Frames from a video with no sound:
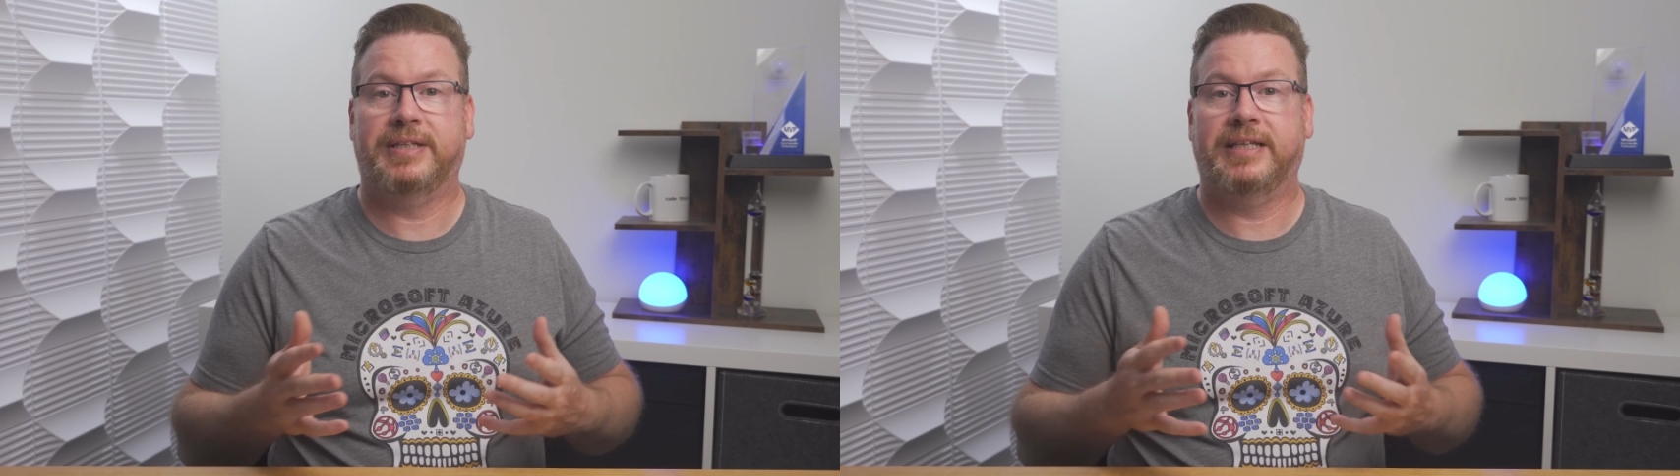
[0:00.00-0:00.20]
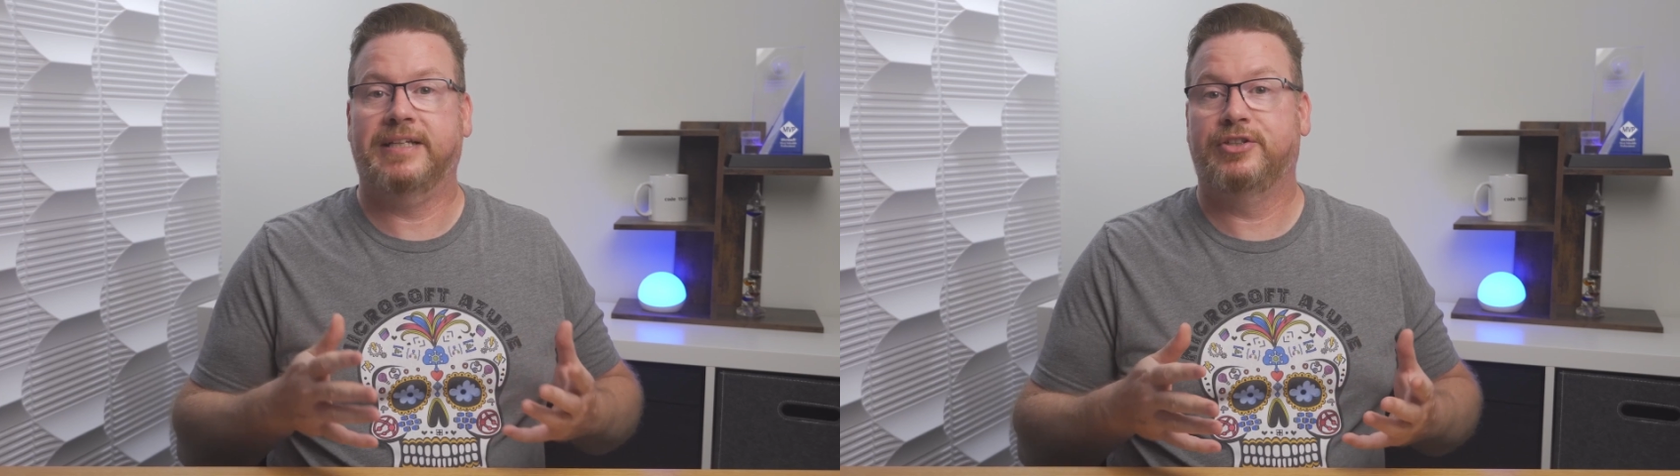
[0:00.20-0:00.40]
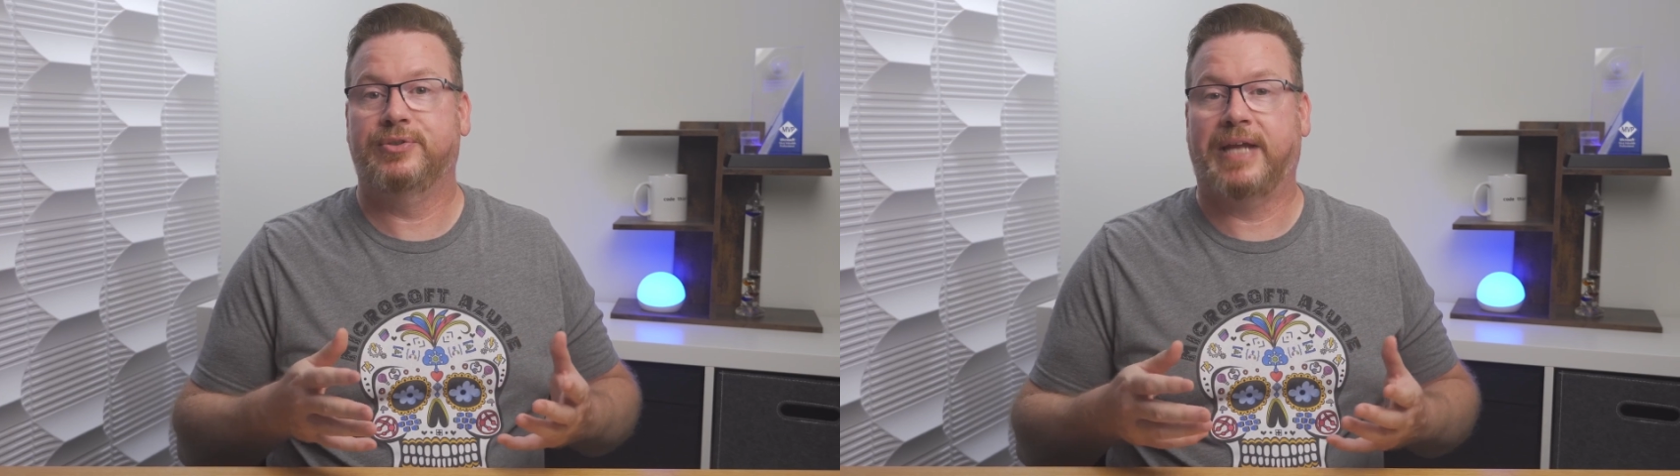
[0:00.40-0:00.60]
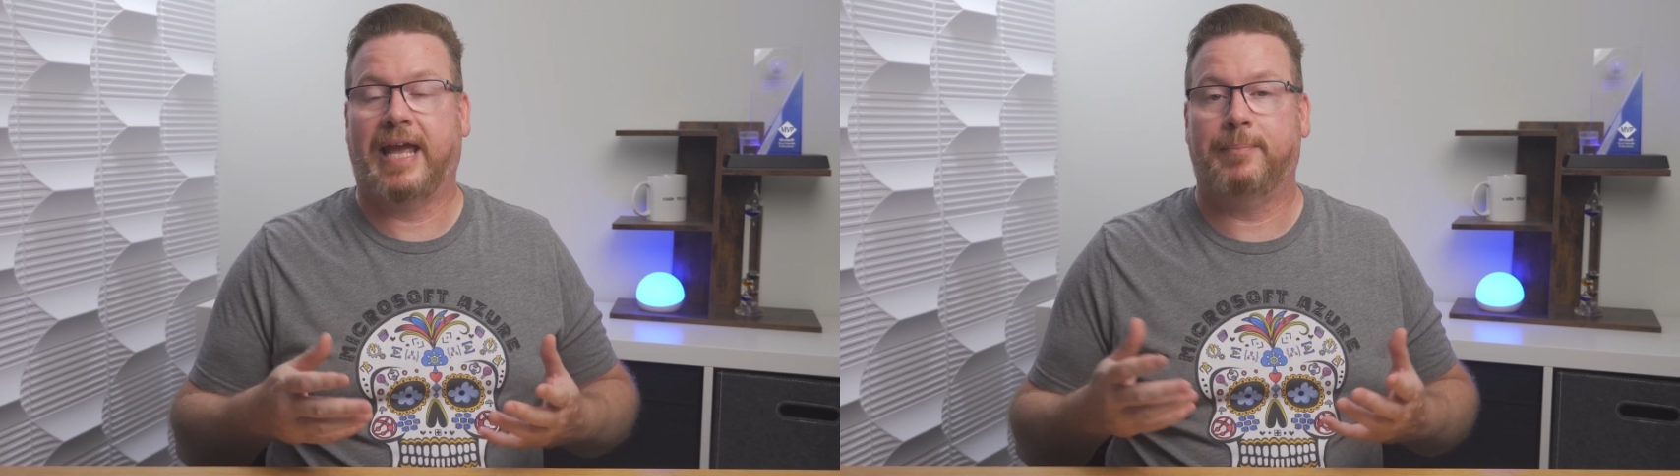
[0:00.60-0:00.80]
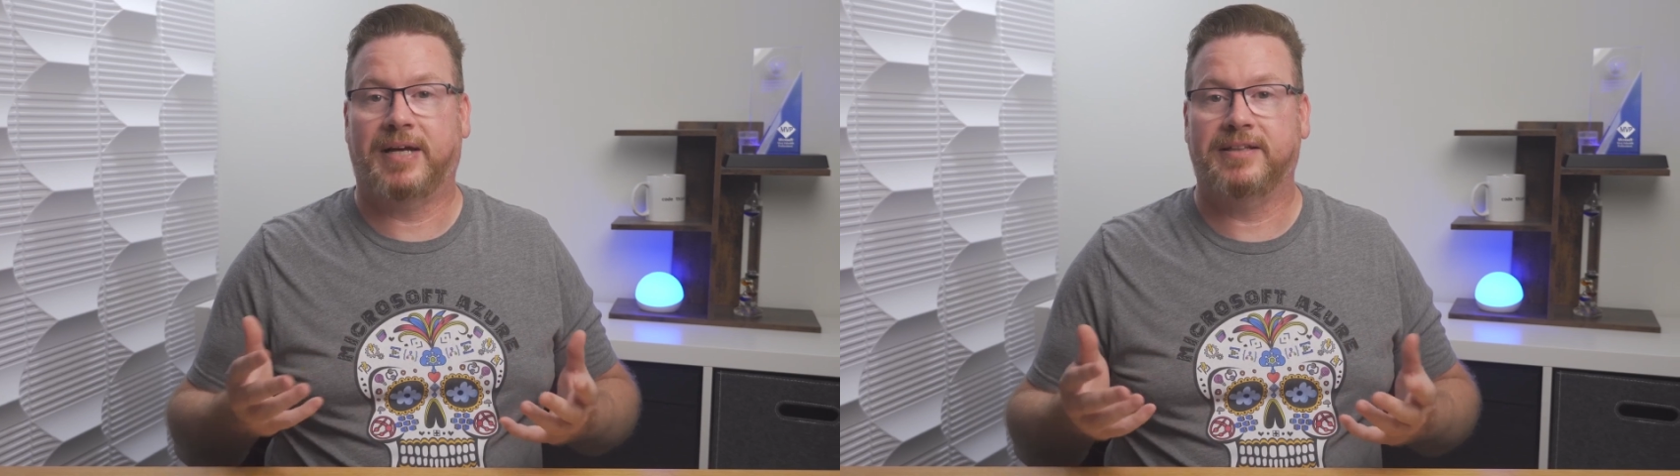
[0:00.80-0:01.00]
the Intune
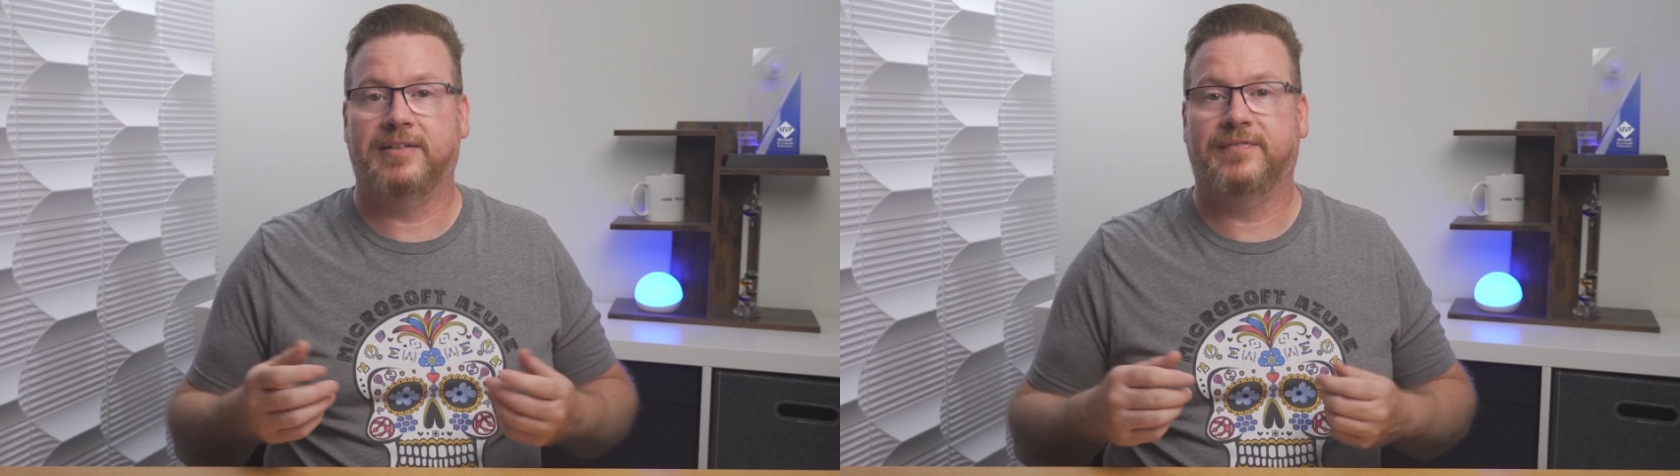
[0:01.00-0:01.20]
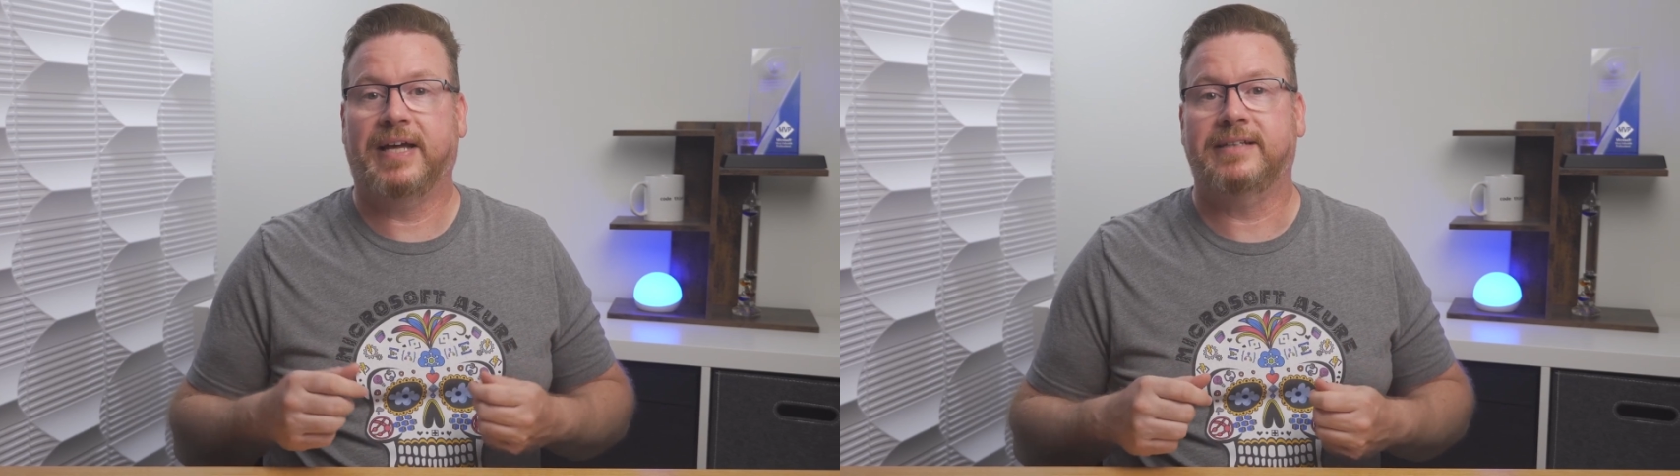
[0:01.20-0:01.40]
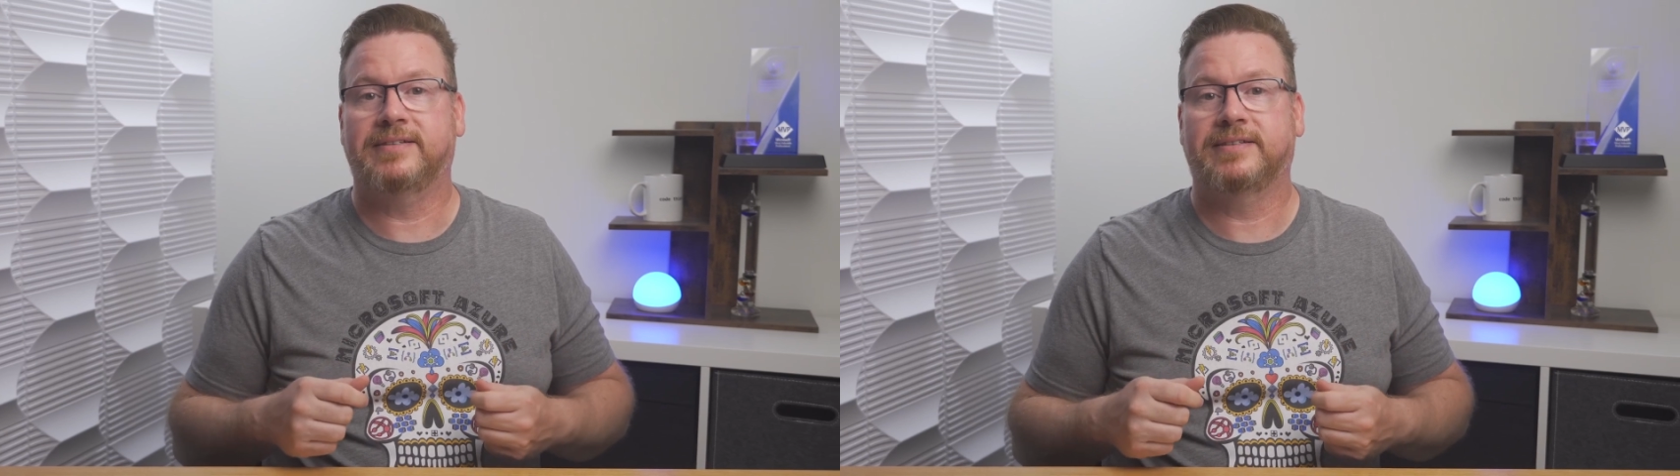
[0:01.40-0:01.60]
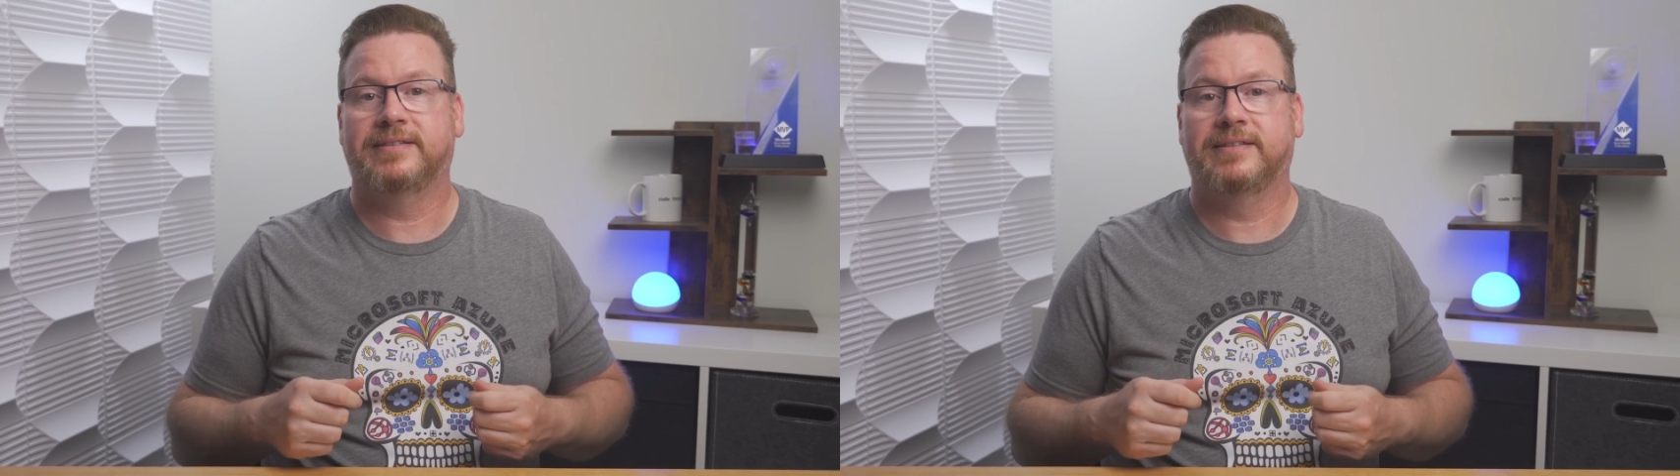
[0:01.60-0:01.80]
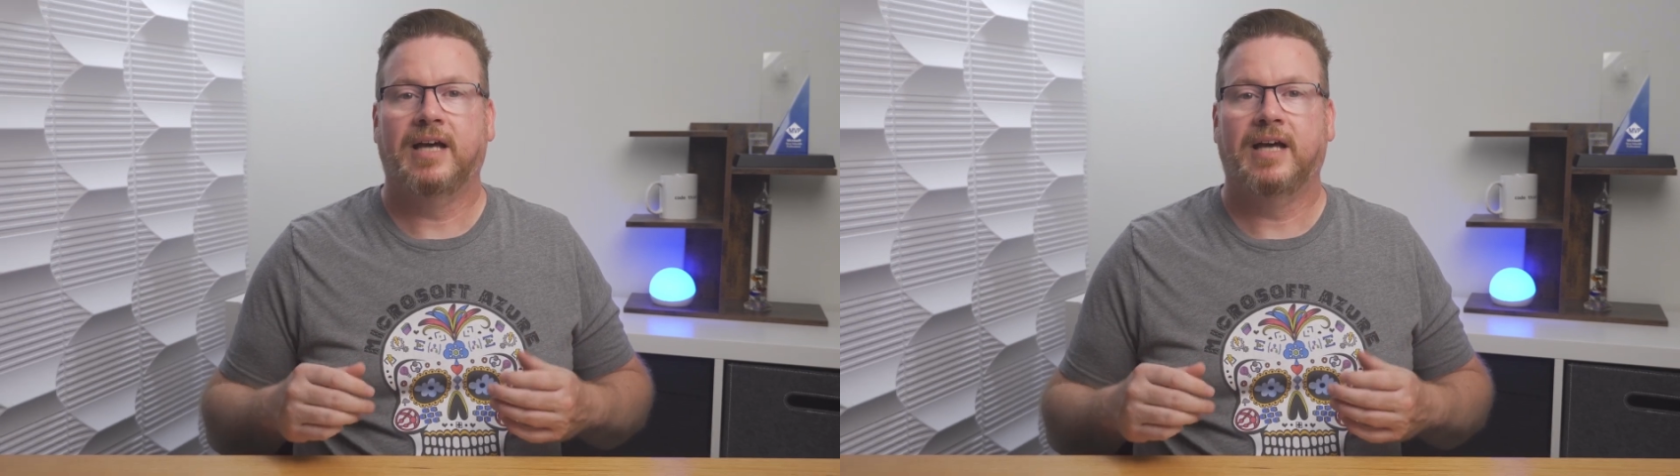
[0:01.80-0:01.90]
app on the device.